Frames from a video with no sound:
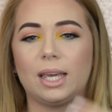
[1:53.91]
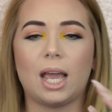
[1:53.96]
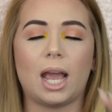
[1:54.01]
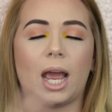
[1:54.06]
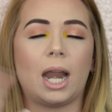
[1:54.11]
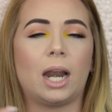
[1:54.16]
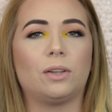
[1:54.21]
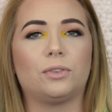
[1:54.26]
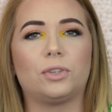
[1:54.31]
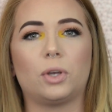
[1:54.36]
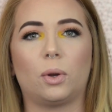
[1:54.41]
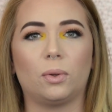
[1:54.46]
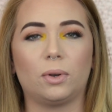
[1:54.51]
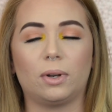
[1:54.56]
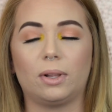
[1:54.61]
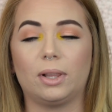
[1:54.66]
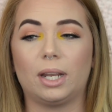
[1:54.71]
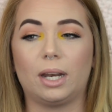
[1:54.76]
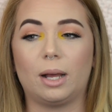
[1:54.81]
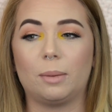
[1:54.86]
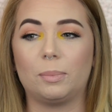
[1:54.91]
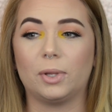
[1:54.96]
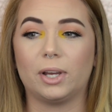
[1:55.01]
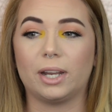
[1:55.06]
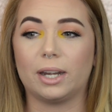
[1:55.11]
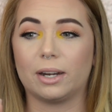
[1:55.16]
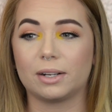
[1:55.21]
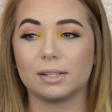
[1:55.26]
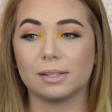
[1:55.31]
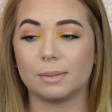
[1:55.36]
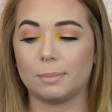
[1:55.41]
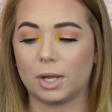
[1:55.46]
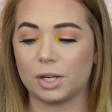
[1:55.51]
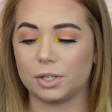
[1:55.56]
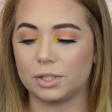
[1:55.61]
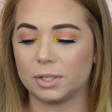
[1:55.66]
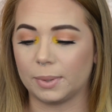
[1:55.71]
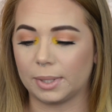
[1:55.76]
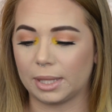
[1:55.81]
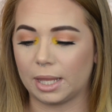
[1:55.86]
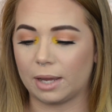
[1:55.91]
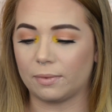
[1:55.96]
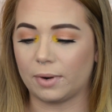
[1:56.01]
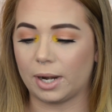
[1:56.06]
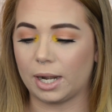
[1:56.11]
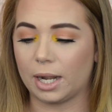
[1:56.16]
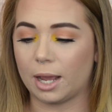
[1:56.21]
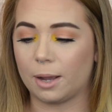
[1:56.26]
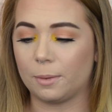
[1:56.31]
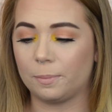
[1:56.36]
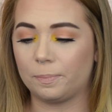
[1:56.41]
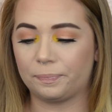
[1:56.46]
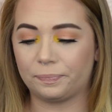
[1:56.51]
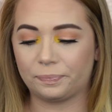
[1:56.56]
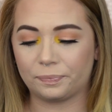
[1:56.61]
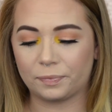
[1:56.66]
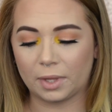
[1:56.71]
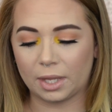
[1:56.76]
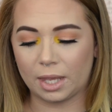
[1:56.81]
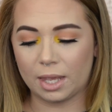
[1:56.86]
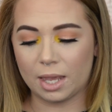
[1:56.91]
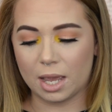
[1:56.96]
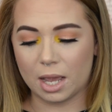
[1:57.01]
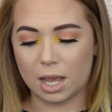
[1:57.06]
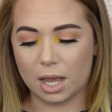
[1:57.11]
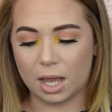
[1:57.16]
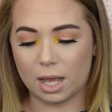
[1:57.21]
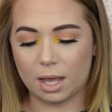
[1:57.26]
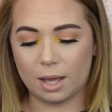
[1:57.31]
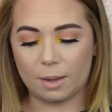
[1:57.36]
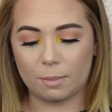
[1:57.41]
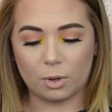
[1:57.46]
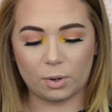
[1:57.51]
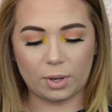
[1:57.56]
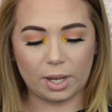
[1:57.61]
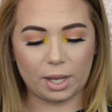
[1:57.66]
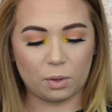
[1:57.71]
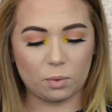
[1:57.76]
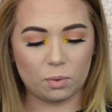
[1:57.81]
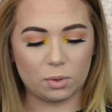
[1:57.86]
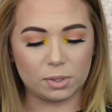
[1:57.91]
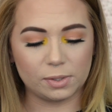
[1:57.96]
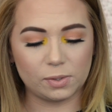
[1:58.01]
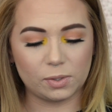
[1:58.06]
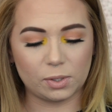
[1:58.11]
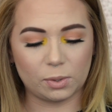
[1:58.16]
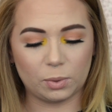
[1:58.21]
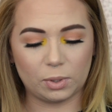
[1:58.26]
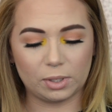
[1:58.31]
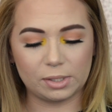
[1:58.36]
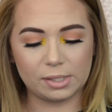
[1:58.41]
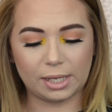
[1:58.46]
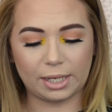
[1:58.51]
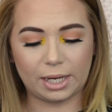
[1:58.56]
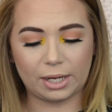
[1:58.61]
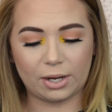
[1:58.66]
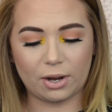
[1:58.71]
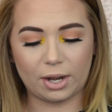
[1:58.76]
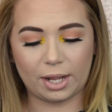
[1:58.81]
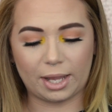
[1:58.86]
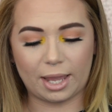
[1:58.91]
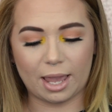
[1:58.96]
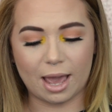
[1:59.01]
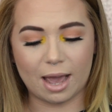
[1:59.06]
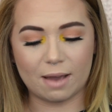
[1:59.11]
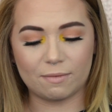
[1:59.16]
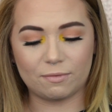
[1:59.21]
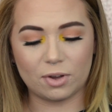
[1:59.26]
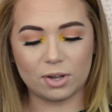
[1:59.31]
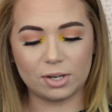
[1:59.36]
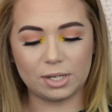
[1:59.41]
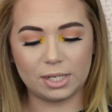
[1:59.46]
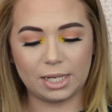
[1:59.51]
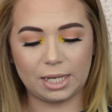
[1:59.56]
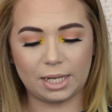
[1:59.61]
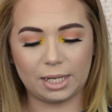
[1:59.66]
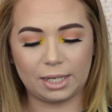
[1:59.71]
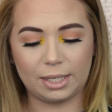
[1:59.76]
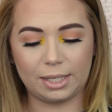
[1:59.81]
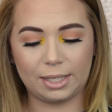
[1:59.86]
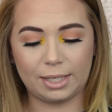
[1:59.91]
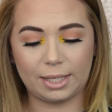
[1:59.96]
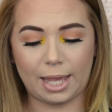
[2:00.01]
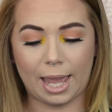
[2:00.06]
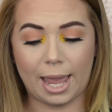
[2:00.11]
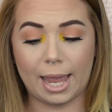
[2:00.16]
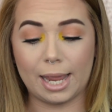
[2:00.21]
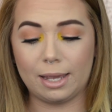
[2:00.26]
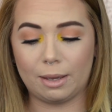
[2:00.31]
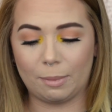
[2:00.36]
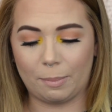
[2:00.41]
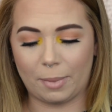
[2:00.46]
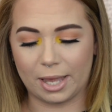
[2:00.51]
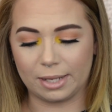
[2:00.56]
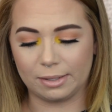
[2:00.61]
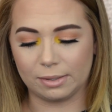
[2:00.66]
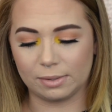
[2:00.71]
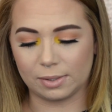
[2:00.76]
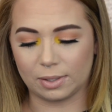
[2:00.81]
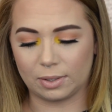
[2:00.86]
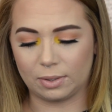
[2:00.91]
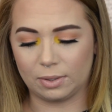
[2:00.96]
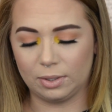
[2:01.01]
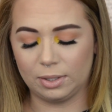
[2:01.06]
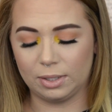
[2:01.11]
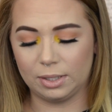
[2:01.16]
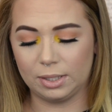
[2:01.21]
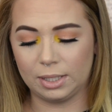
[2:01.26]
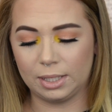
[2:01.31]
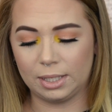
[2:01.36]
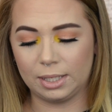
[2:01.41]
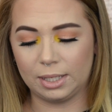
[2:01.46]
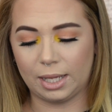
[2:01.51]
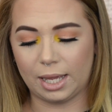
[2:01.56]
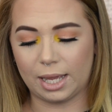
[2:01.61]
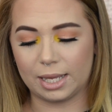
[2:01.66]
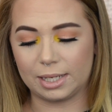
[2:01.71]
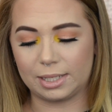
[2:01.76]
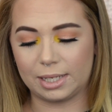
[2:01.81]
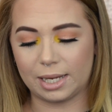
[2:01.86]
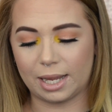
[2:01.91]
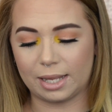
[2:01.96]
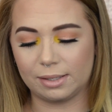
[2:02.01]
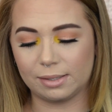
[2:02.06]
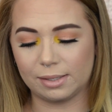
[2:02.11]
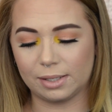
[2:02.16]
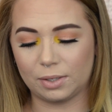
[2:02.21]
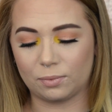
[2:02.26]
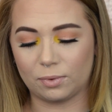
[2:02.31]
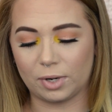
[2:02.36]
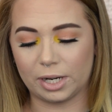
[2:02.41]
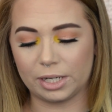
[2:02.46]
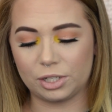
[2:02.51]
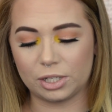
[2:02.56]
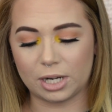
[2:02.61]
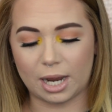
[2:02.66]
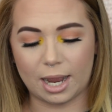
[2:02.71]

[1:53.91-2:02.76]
and I'll total it up later because I'm not doing that right now. Okay, cool. So it looks like I got a Kat Von D cake pencil, intensely rich